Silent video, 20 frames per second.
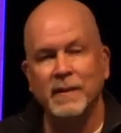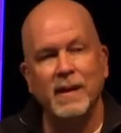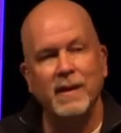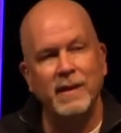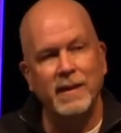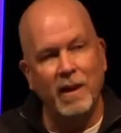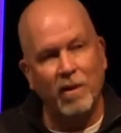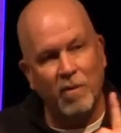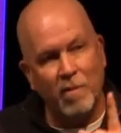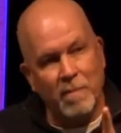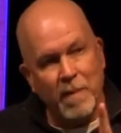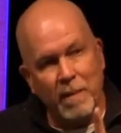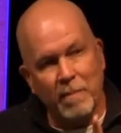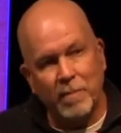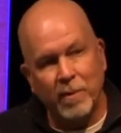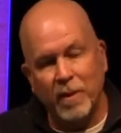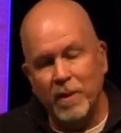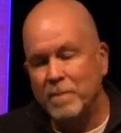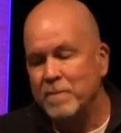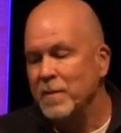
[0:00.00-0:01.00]
Now
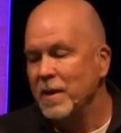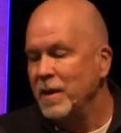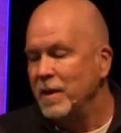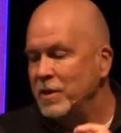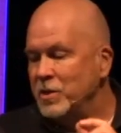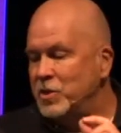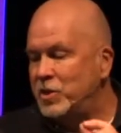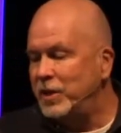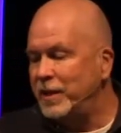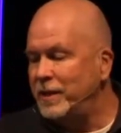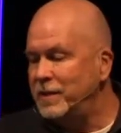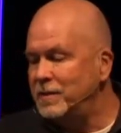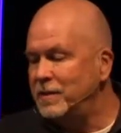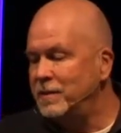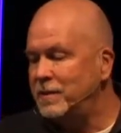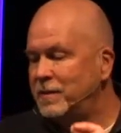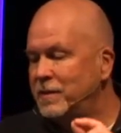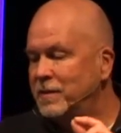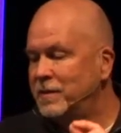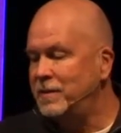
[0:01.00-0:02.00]
remember,
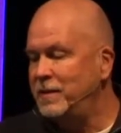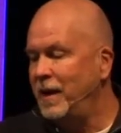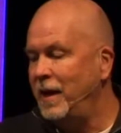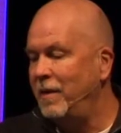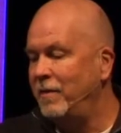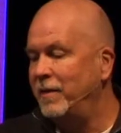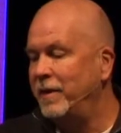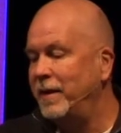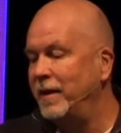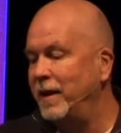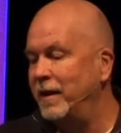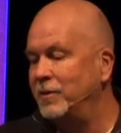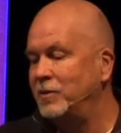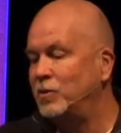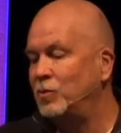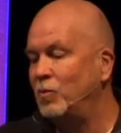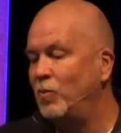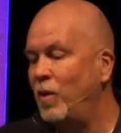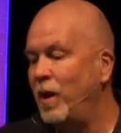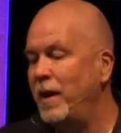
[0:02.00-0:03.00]
Jesus is telling
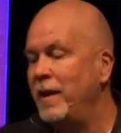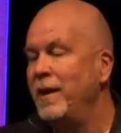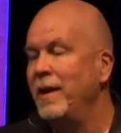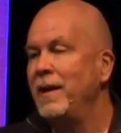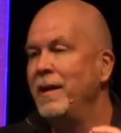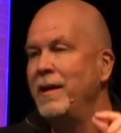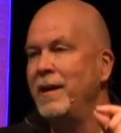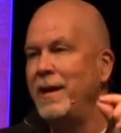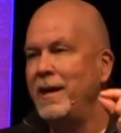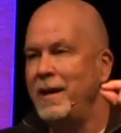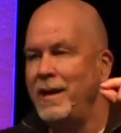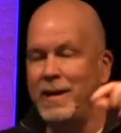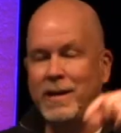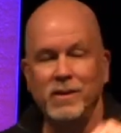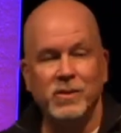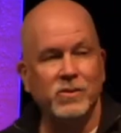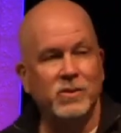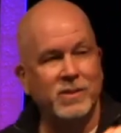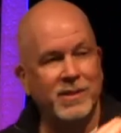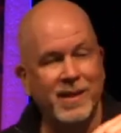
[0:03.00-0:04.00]
us what
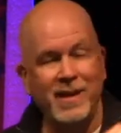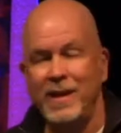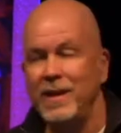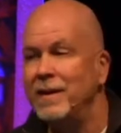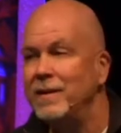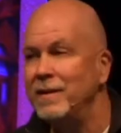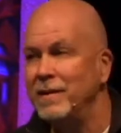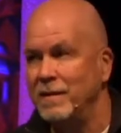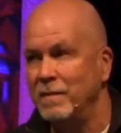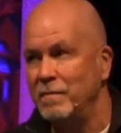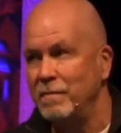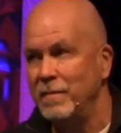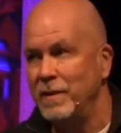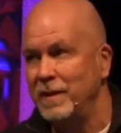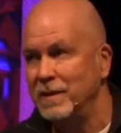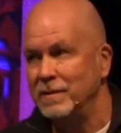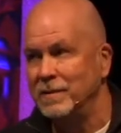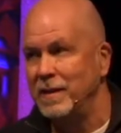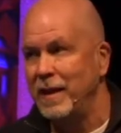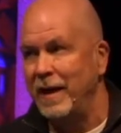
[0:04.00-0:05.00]
his kingdom
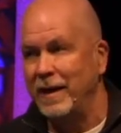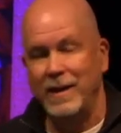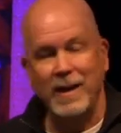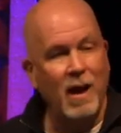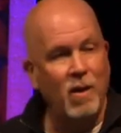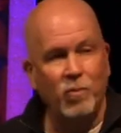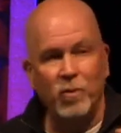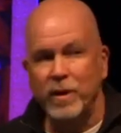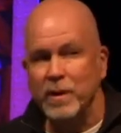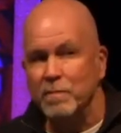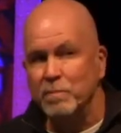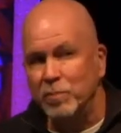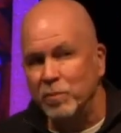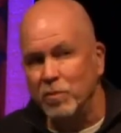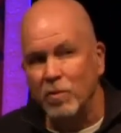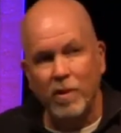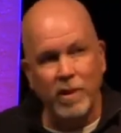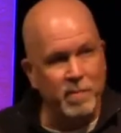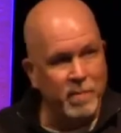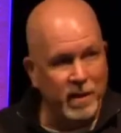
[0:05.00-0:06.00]
is like, not what
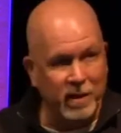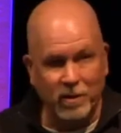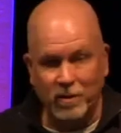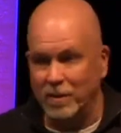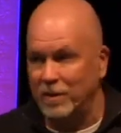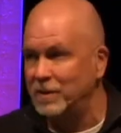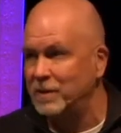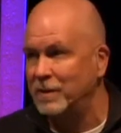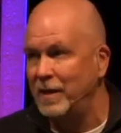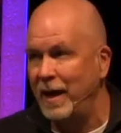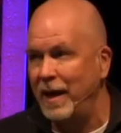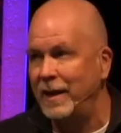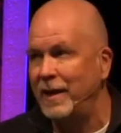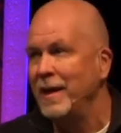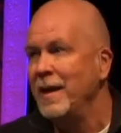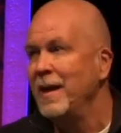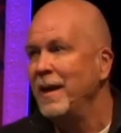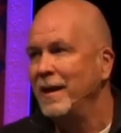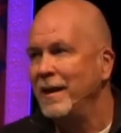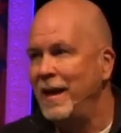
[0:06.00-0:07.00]
employment looks like,
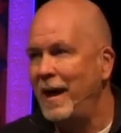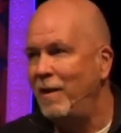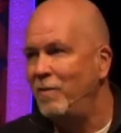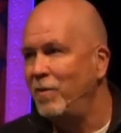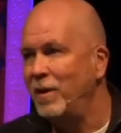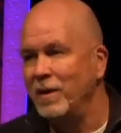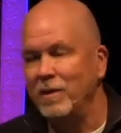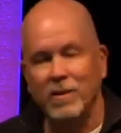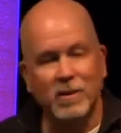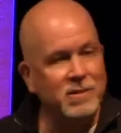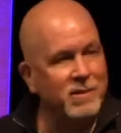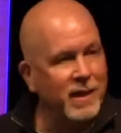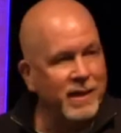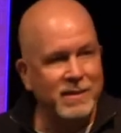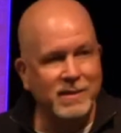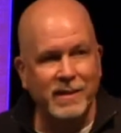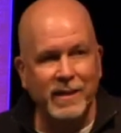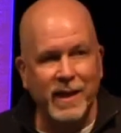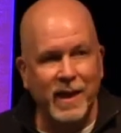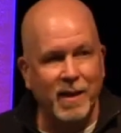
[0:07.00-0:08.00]
not what it looks
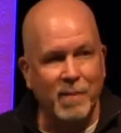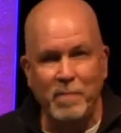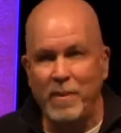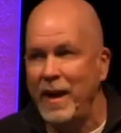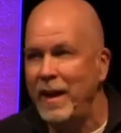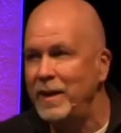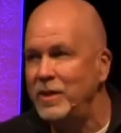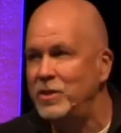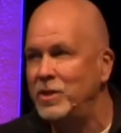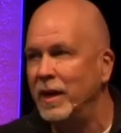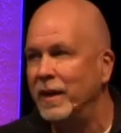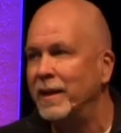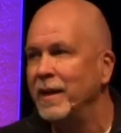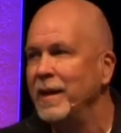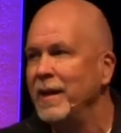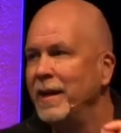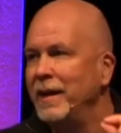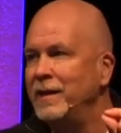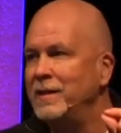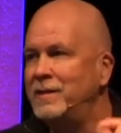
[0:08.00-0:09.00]
like to get a paycheck.
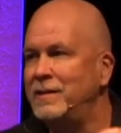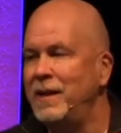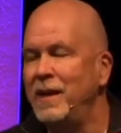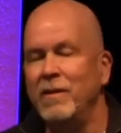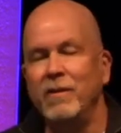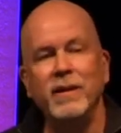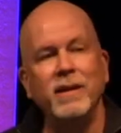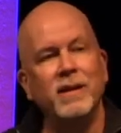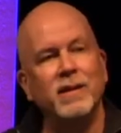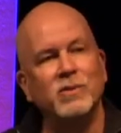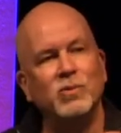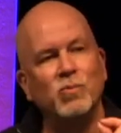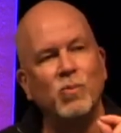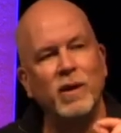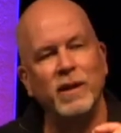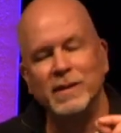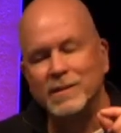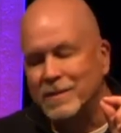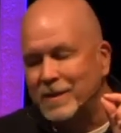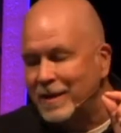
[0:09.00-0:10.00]
He's telling us
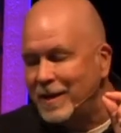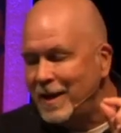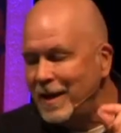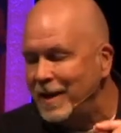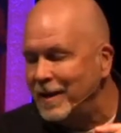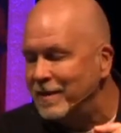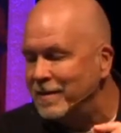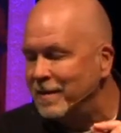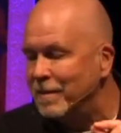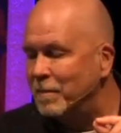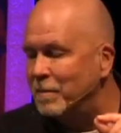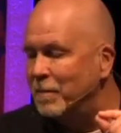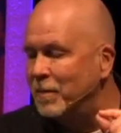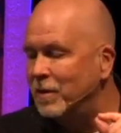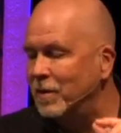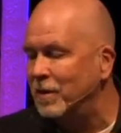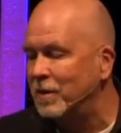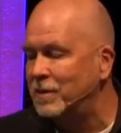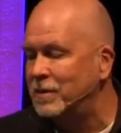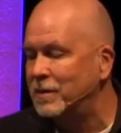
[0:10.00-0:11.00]
what his kingdom
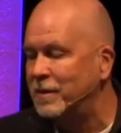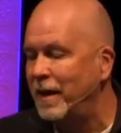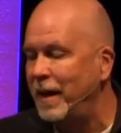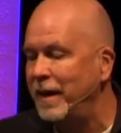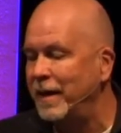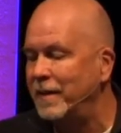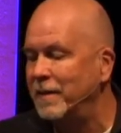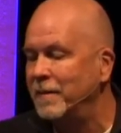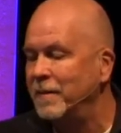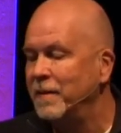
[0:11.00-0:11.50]
looks like.